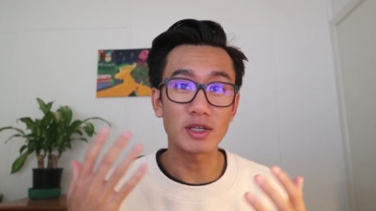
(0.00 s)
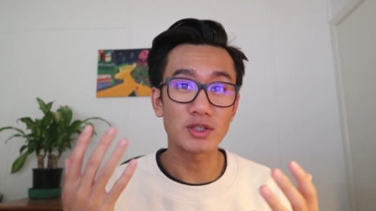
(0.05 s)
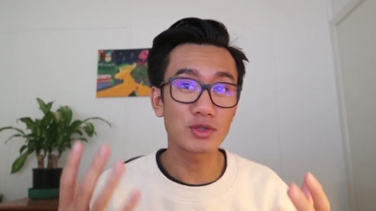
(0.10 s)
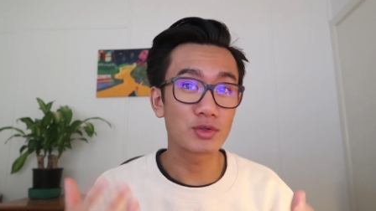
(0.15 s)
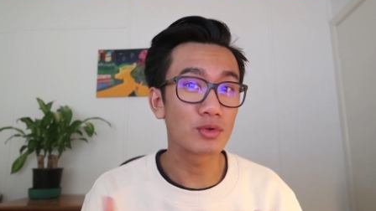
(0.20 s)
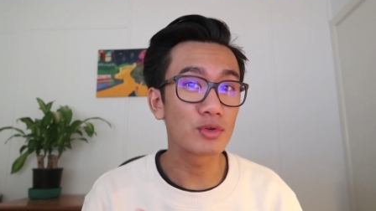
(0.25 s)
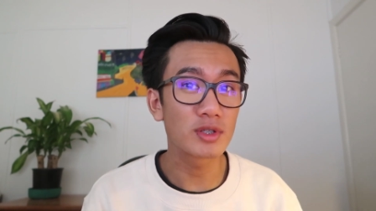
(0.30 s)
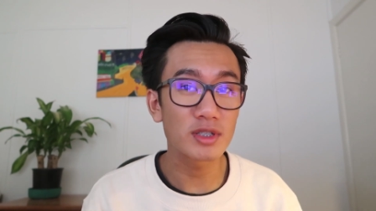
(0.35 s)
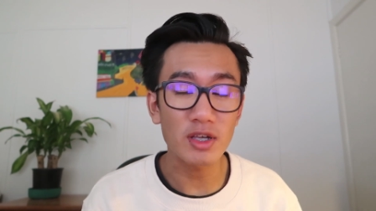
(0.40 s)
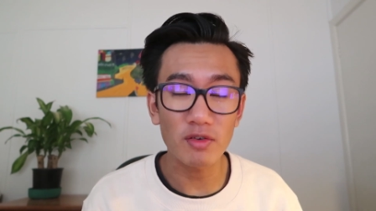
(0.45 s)
My
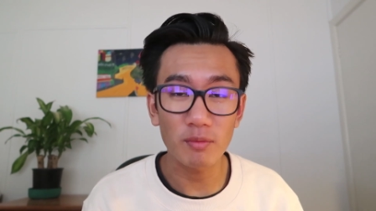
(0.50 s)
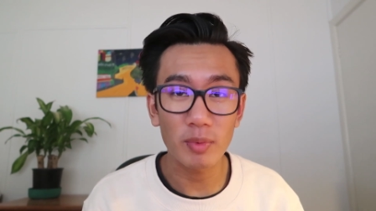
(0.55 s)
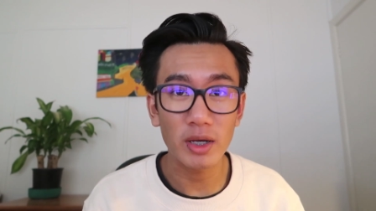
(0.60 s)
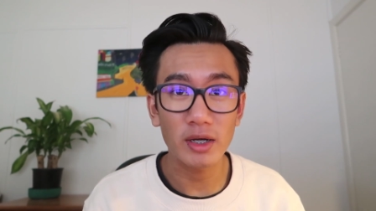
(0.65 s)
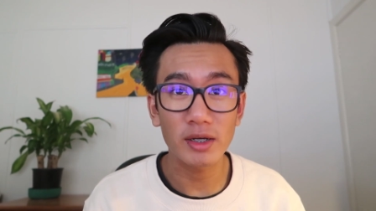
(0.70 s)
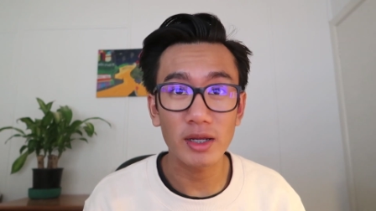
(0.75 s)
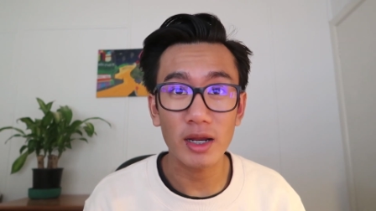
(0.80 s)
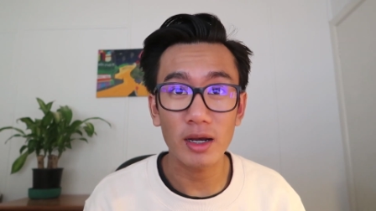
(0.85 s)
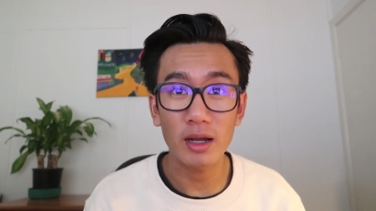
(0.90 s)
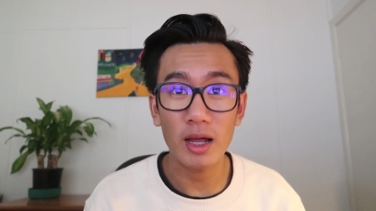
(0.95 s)
students have
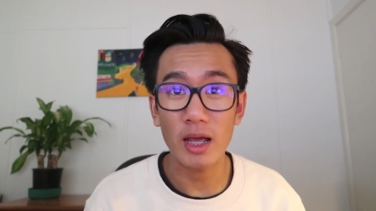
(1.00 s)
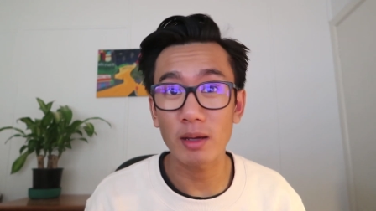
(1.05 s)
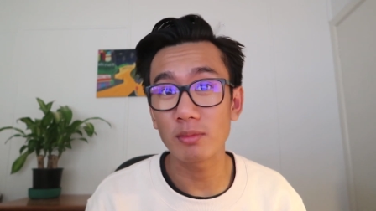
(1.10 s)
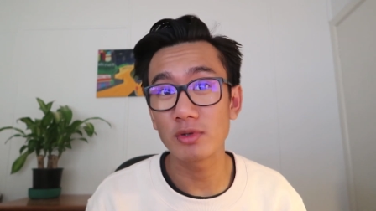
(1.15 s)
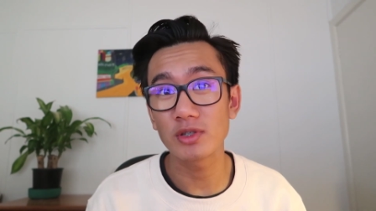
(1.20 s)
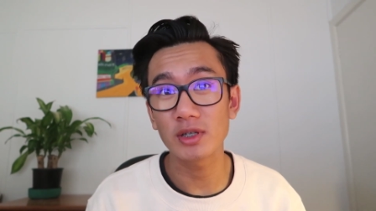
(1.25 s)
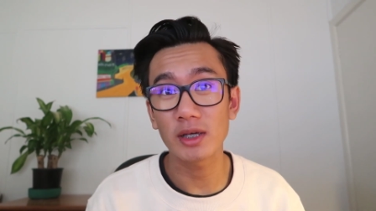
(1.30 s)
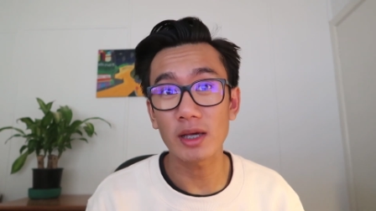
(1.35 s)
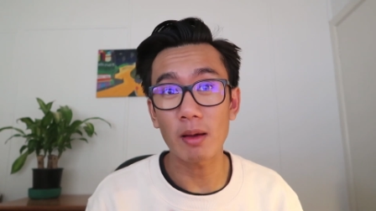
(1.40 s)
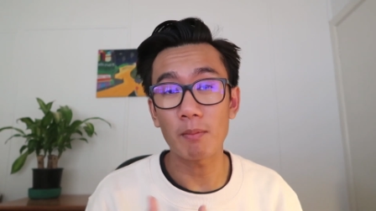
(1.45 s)
been get,
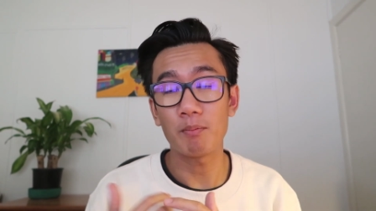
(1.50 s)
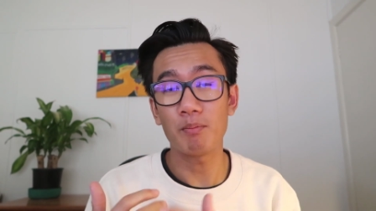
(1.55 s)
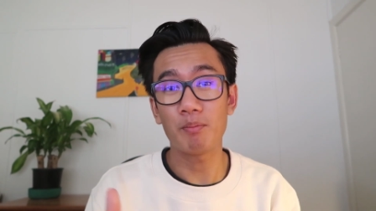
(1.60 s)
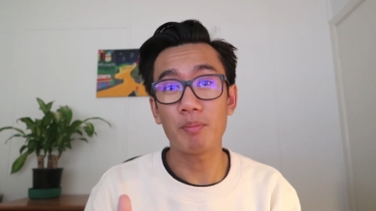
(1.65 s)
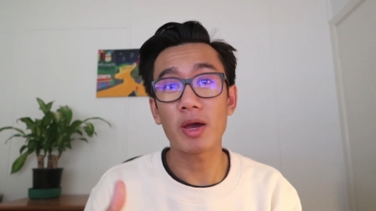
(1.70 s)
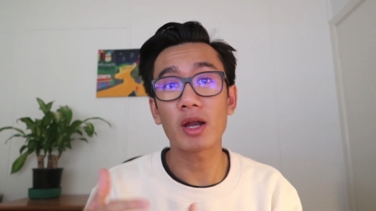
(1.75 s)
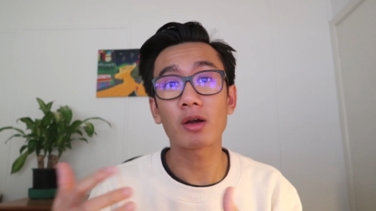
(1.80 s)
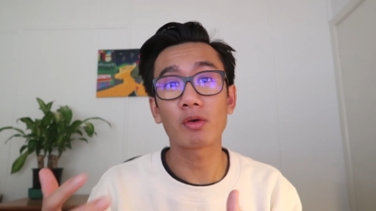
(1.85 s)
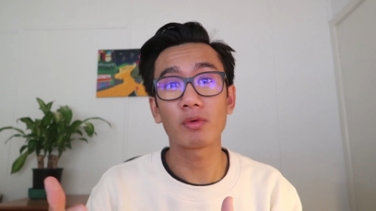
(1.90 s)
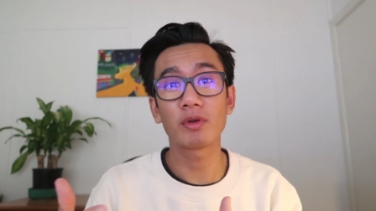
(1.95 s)
able to get
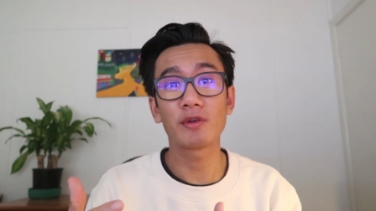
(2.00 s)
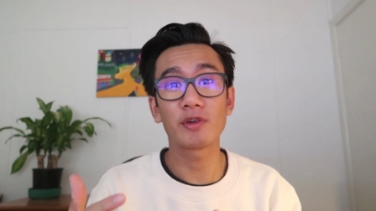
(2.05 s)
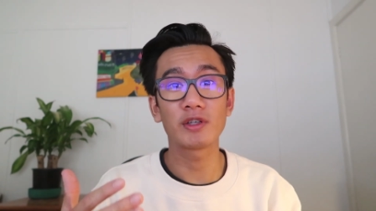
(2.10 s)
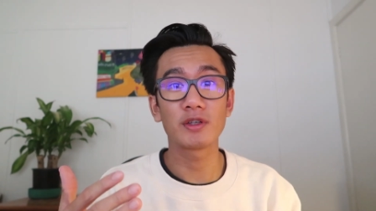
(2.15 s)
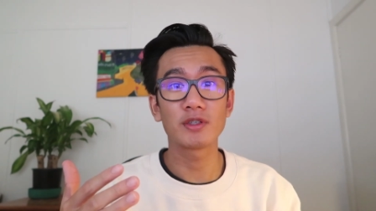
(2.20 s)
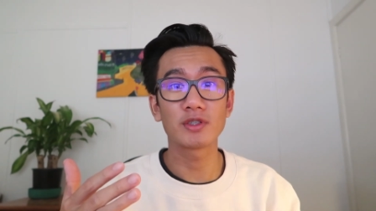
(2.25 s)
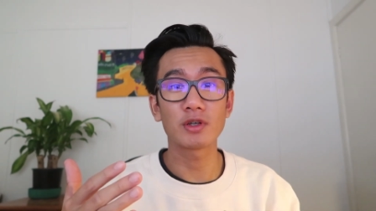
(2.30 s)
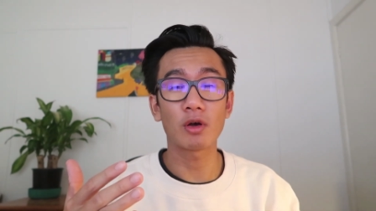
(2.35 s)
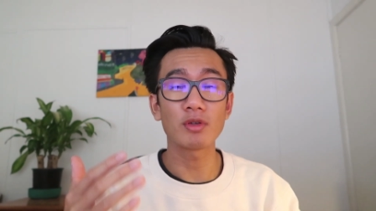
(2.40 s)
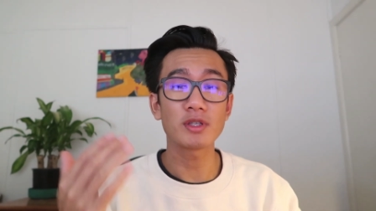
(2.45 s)
better
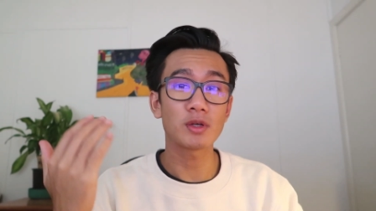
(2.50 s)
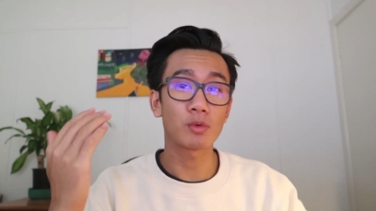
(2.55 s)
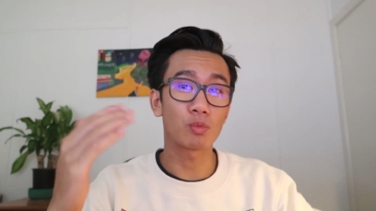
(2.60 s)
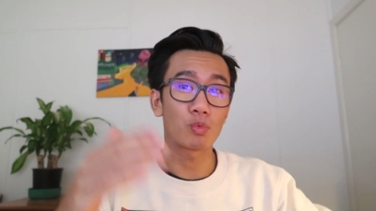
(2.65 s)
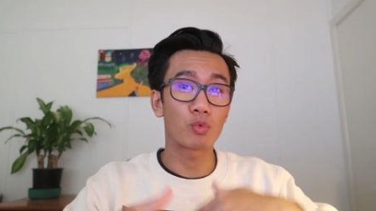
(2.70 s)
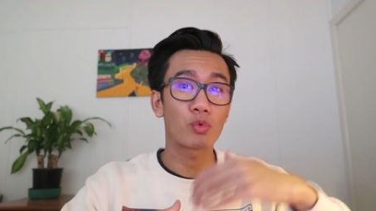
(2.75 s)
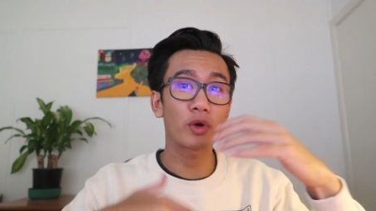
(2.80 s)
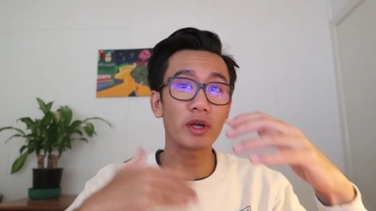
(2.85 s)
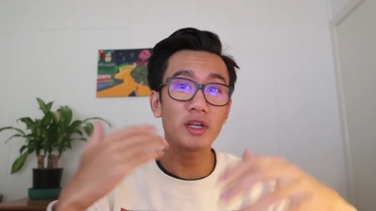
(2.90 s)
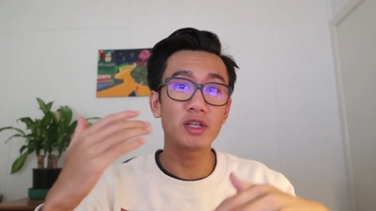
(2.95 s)
results
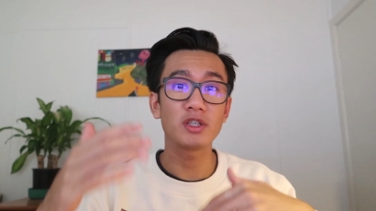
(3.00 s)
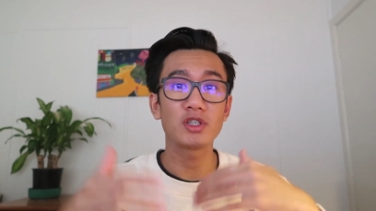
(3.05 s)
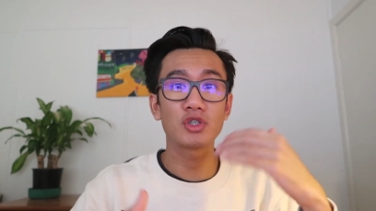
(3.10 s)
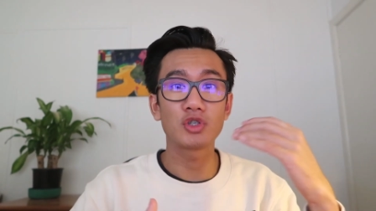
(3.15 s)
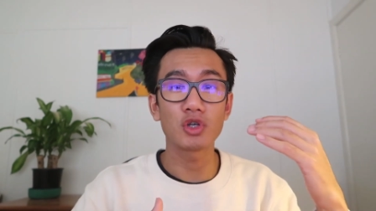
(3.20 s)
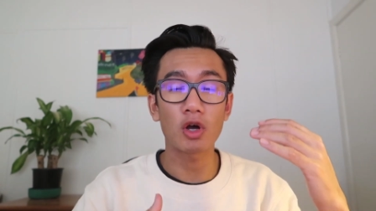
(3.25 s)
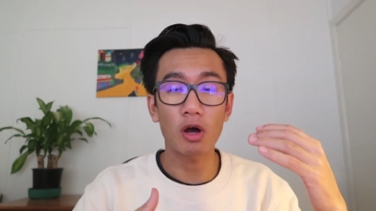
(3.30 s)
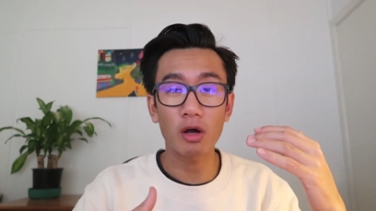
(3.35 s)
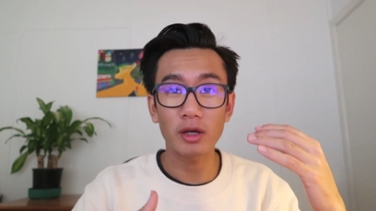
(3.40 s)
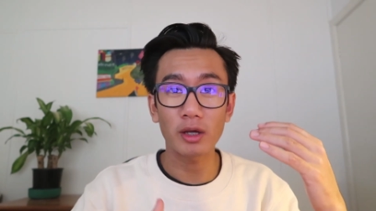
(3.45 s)
and
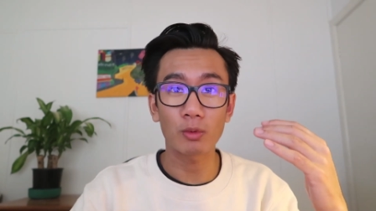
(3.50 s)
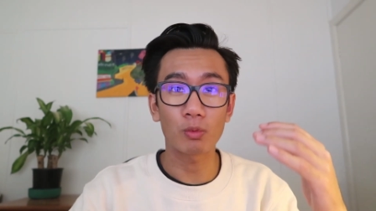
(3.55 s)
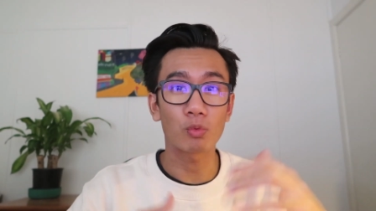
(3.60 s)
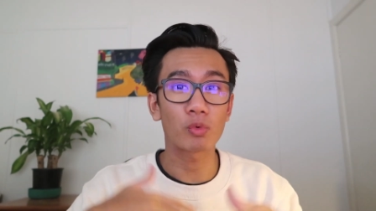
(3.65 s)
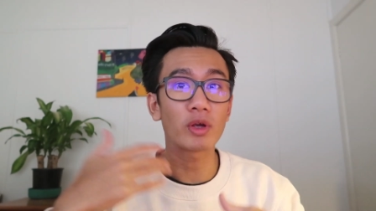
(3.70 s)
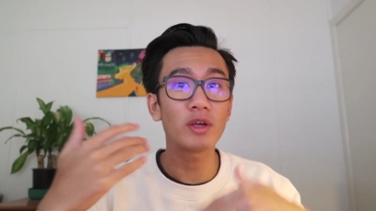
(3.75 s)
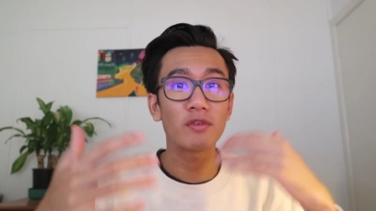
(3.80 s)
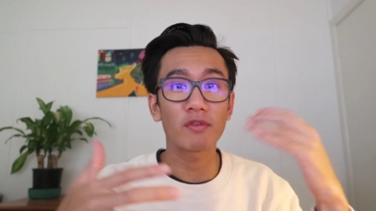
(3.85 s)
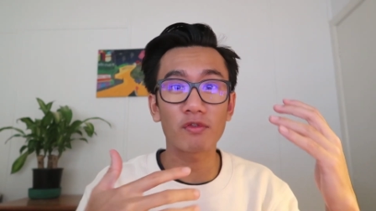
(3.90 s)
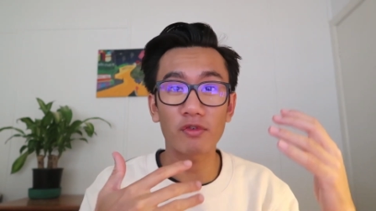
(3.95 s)
re-jog
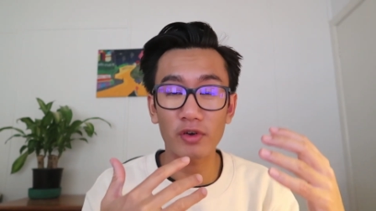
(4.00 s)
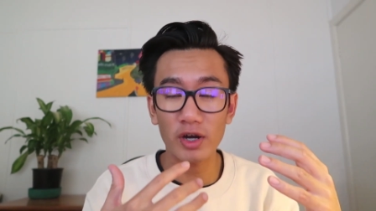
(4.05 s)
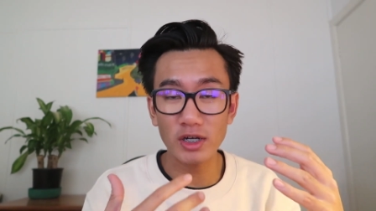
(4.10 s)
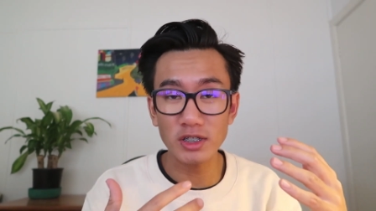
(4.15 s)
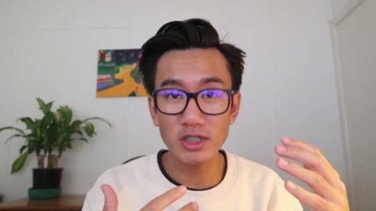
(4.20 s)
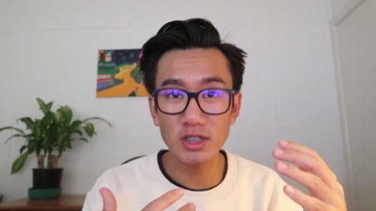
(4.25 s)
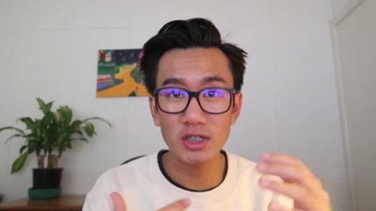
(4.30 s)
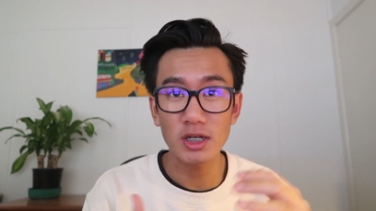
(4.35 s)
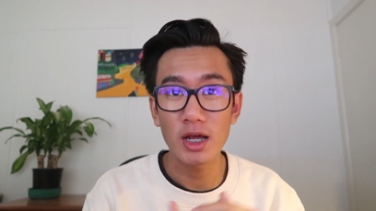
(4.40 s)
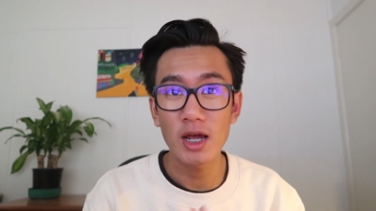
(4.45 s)
and
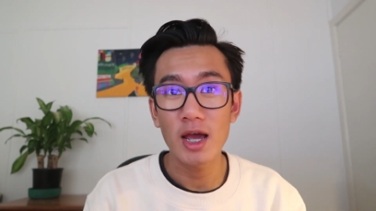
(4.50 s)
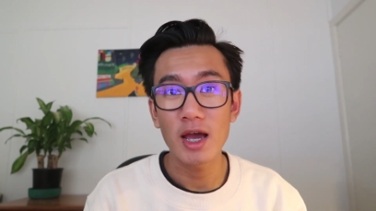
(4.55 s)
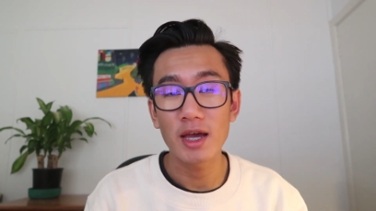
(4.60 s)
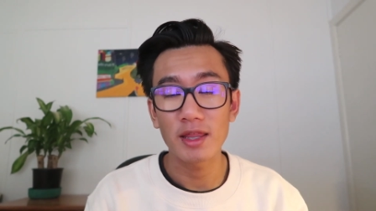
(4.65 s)
refresh